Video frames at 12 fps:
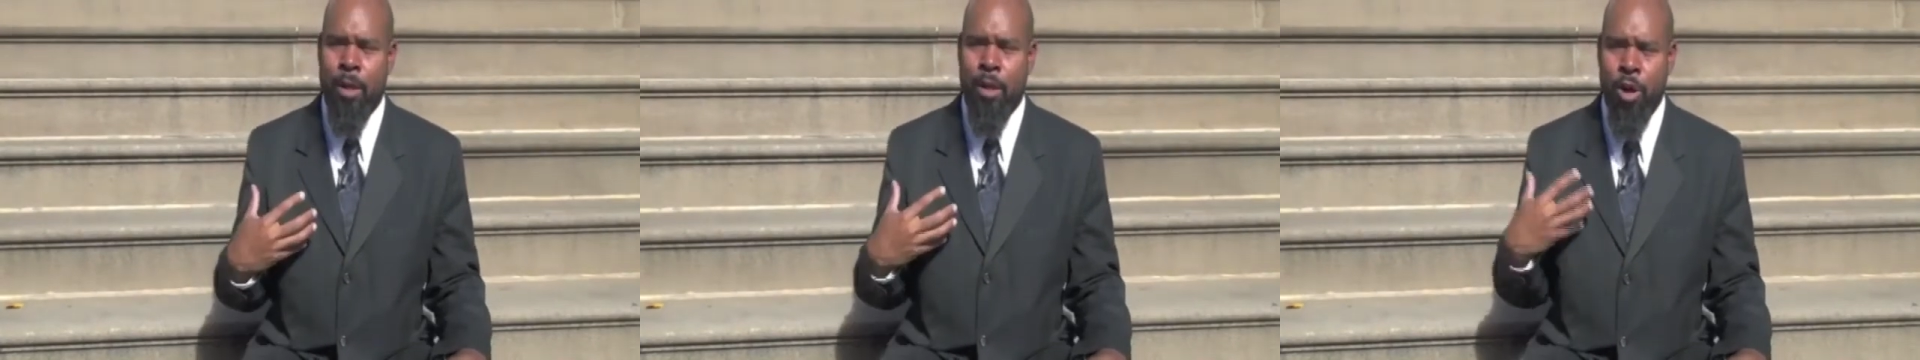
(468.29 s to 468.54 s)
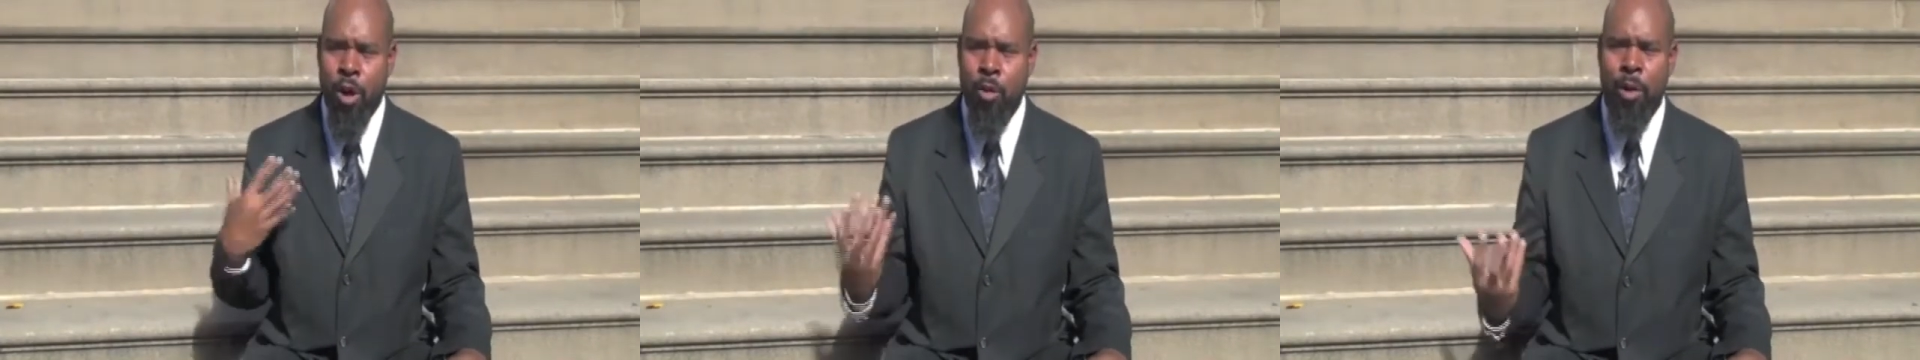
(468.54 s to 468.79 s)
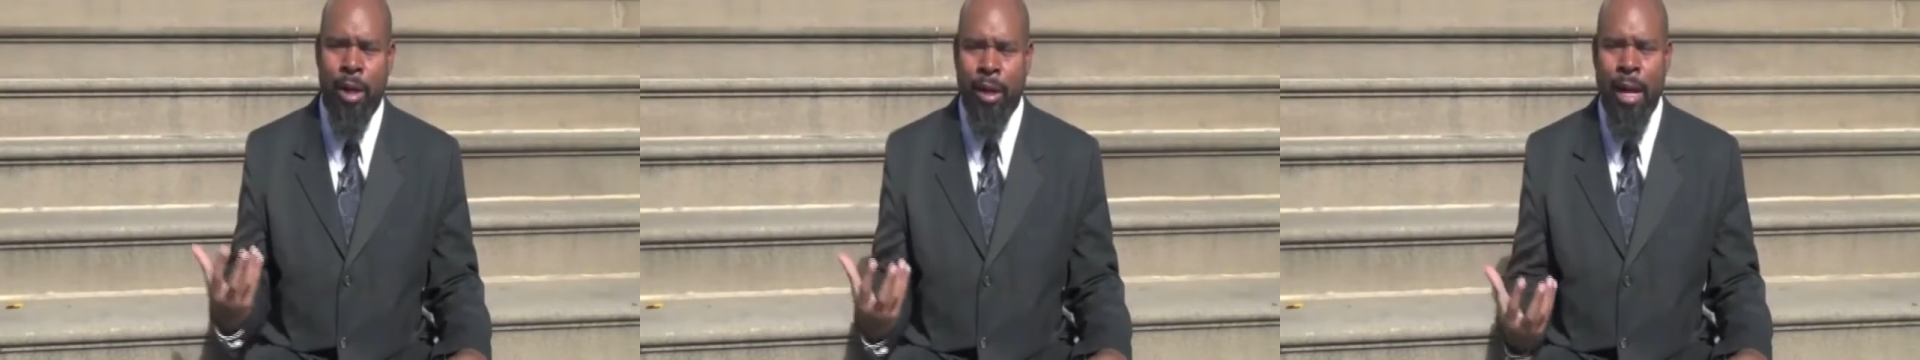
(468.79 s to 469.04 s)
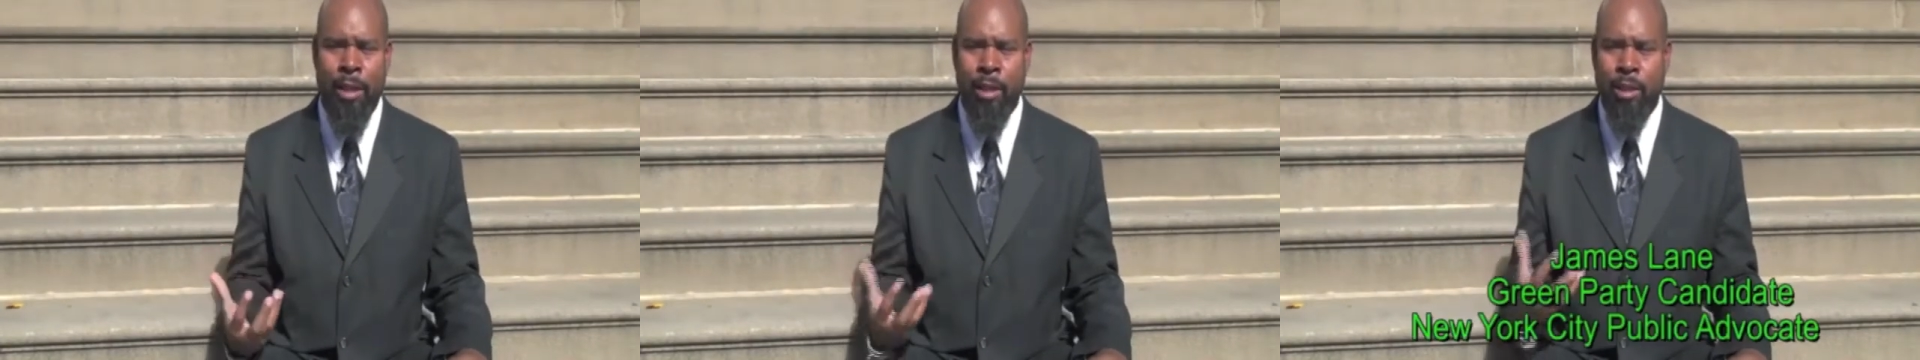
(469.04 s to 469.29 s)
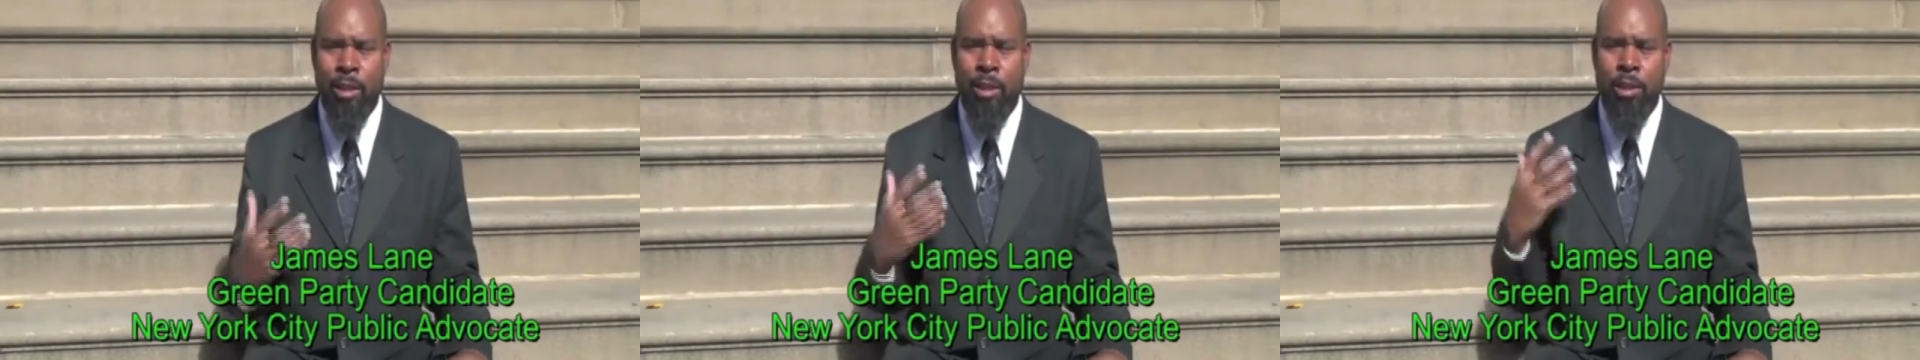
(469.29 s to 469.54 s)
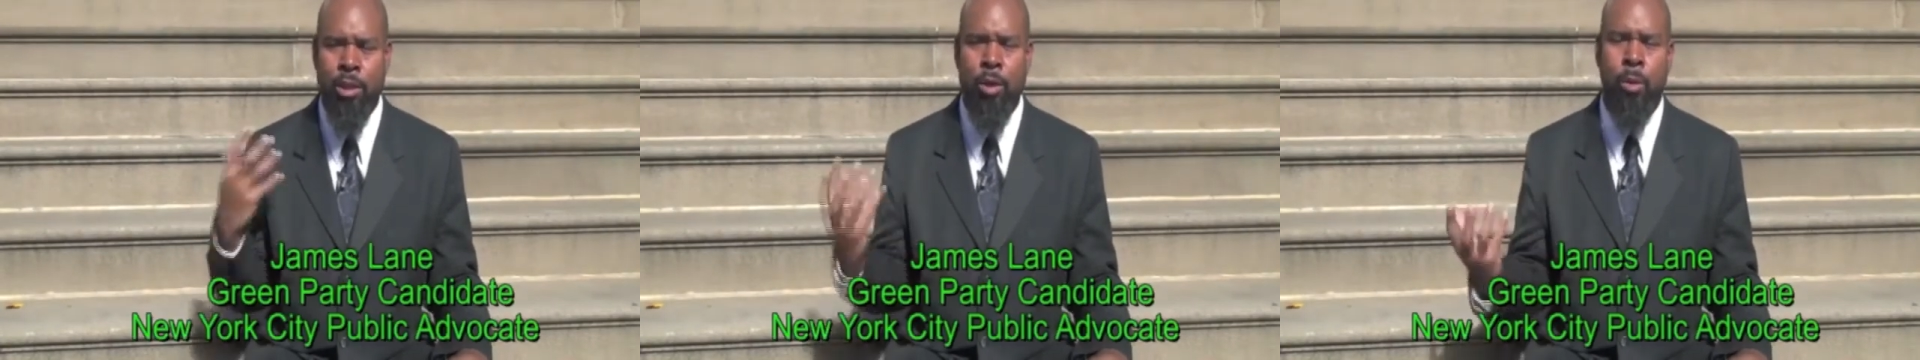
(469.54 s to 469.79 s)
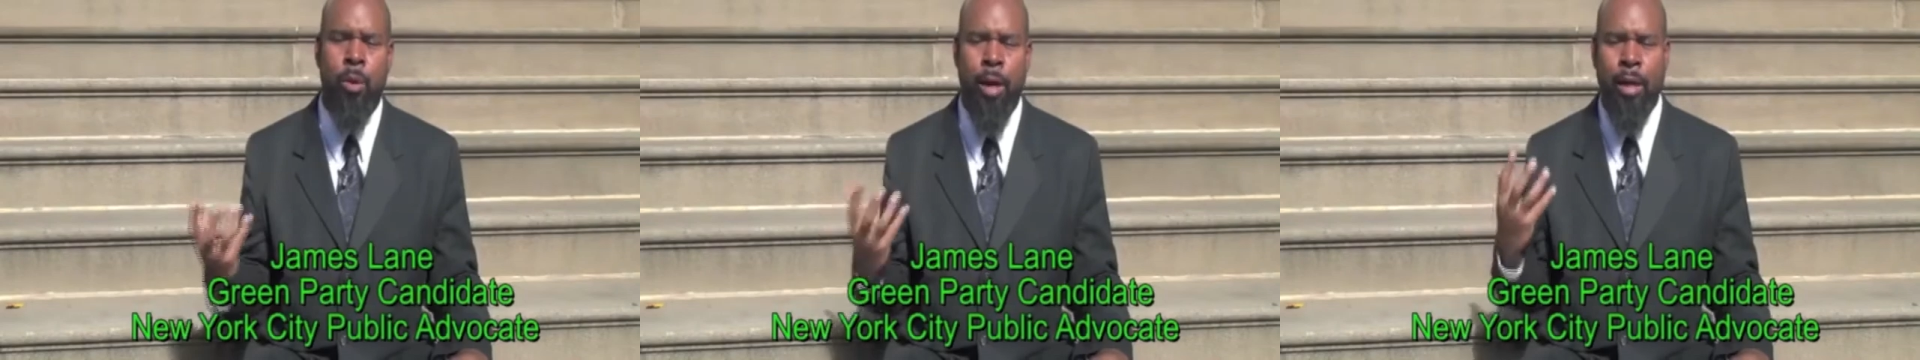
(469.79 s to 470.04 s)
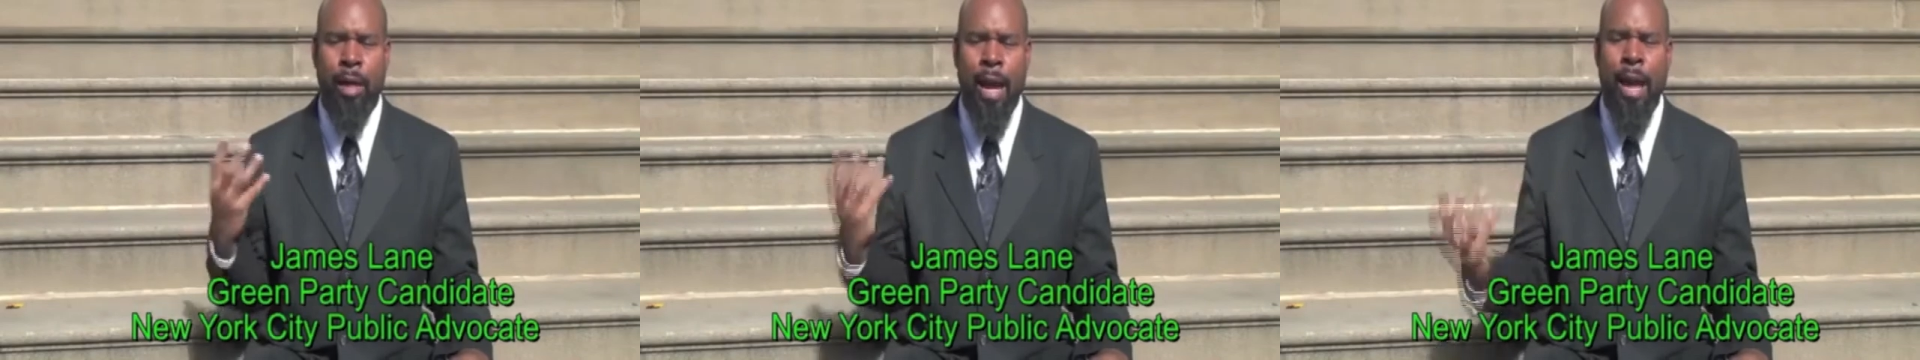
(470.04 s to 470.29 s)
knowing that this is so
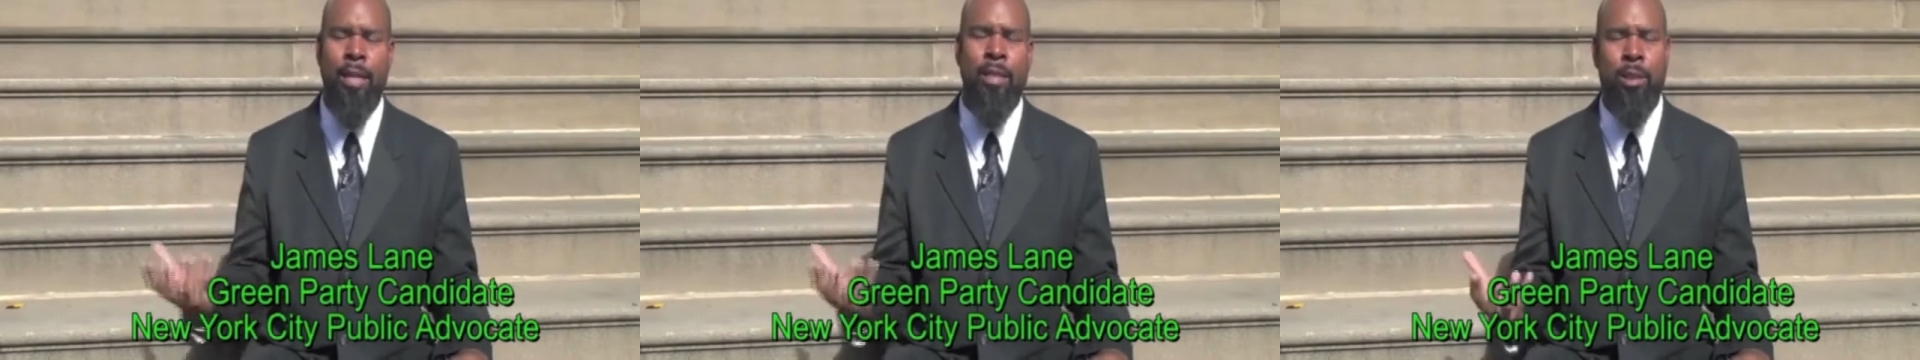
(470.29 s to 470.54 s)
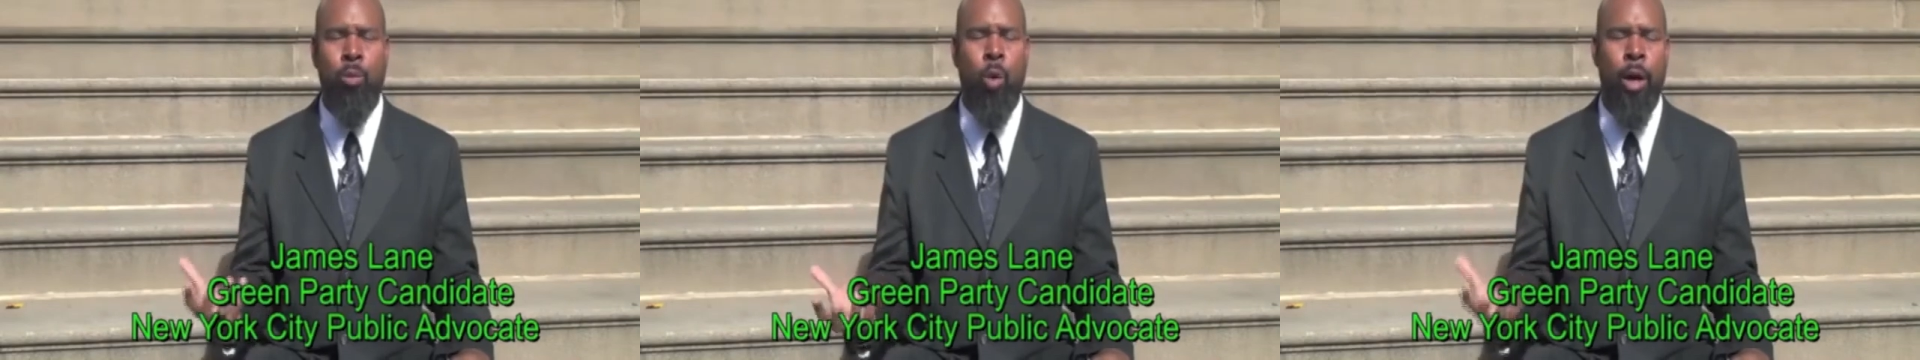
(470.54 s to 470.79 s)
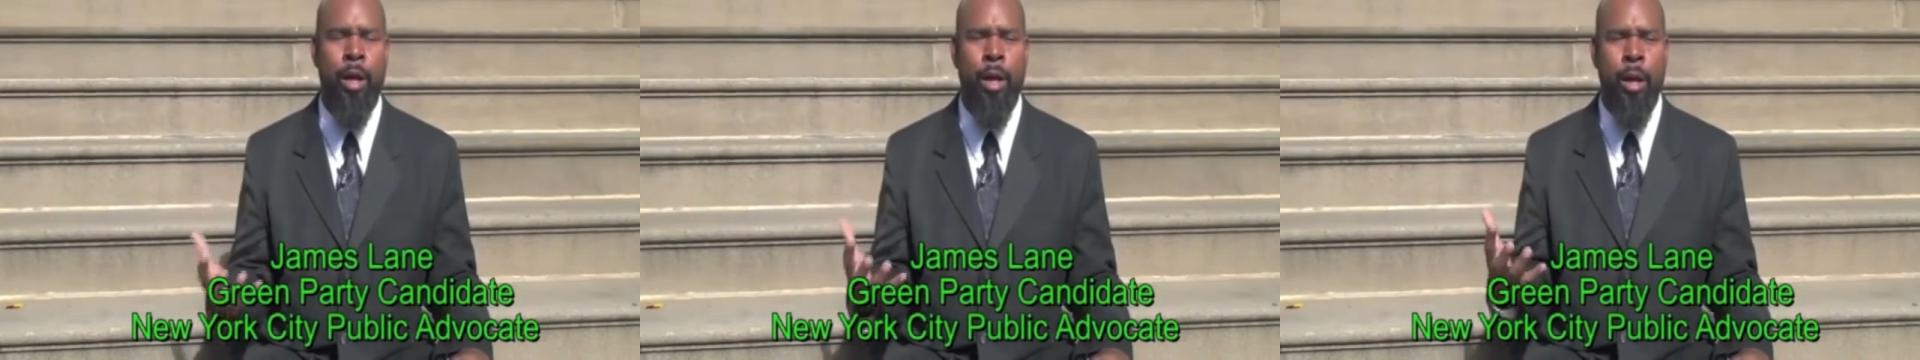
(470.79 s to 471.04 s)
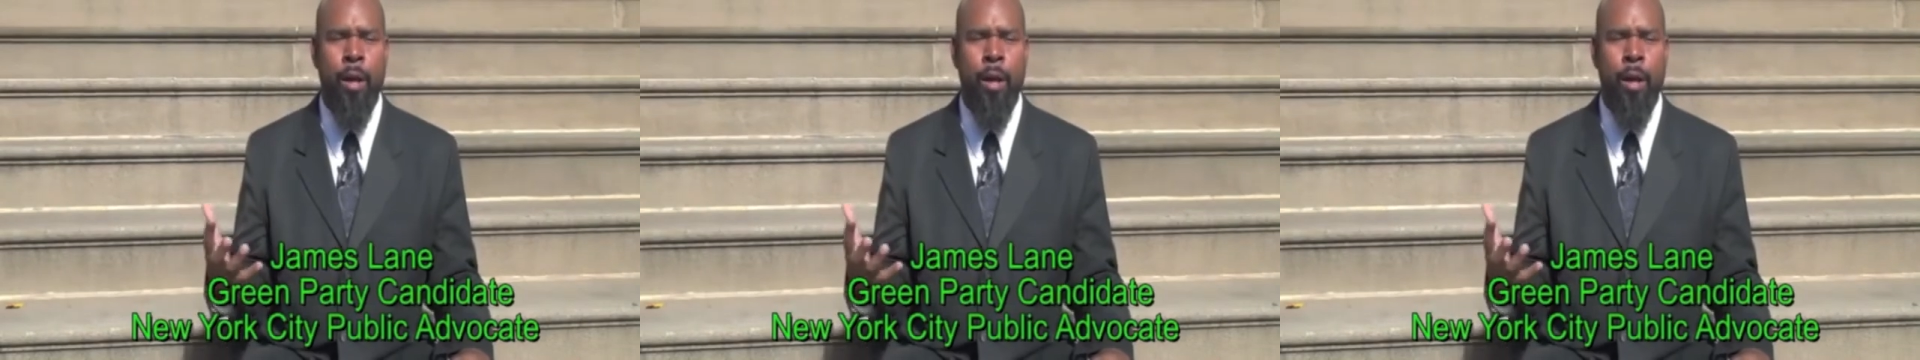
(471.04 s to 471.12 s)
against what